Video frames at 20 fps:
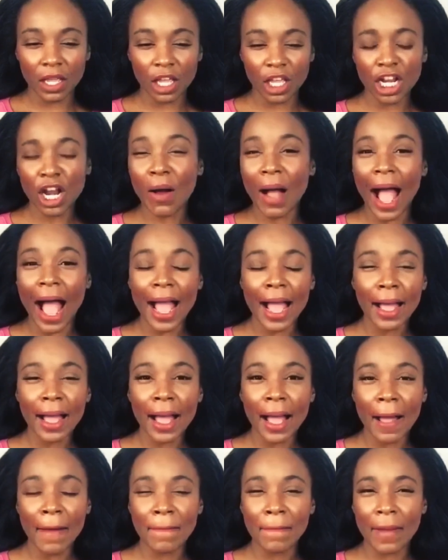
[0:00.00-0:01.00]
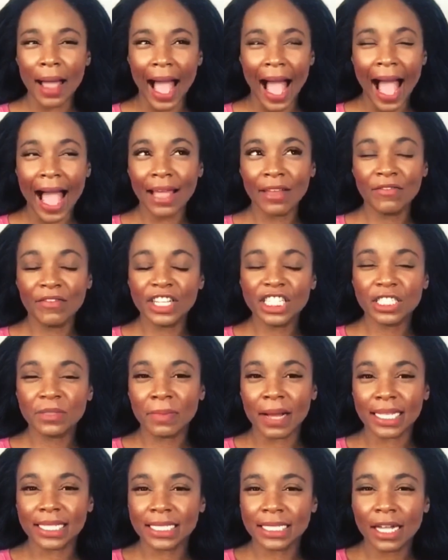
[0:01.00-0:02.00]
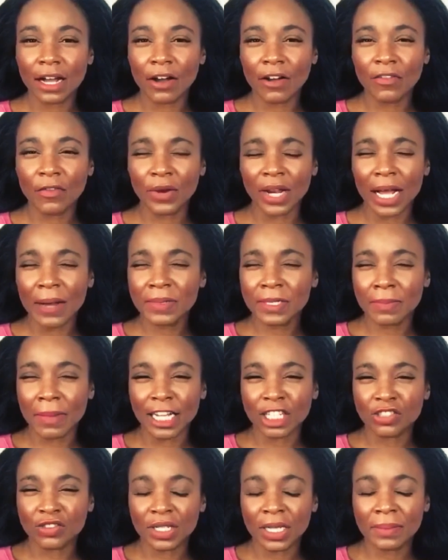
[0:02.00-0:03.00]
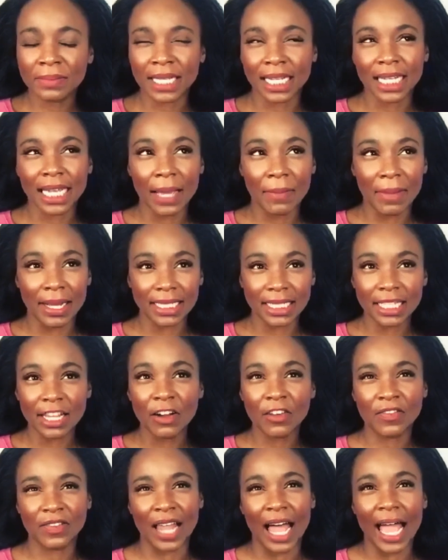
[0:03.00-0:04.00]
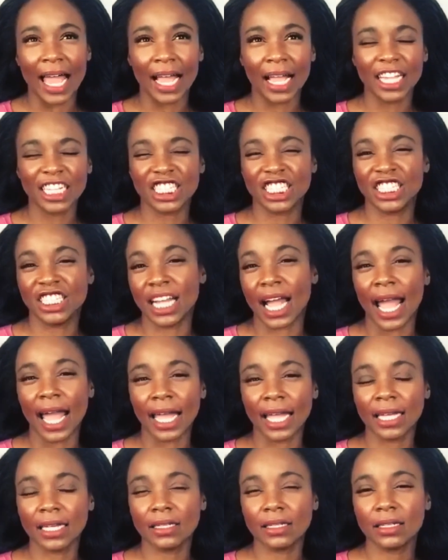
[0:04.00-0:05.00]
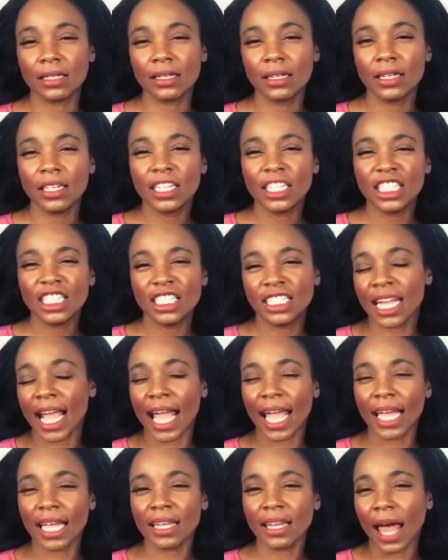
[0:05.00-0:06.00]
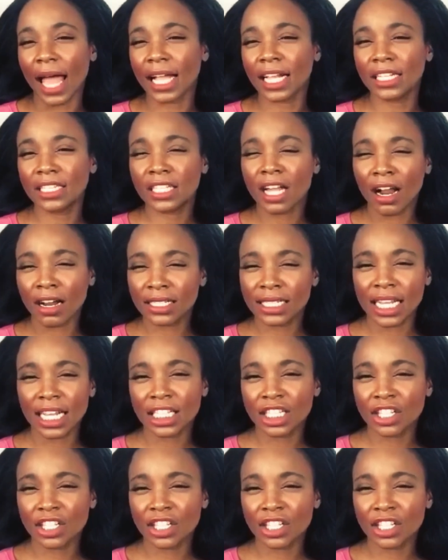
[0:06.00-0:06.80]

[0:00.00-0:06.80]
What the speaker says: I envision myself, when it comes to my dreams, I look at myself like Jane, like Tarzan's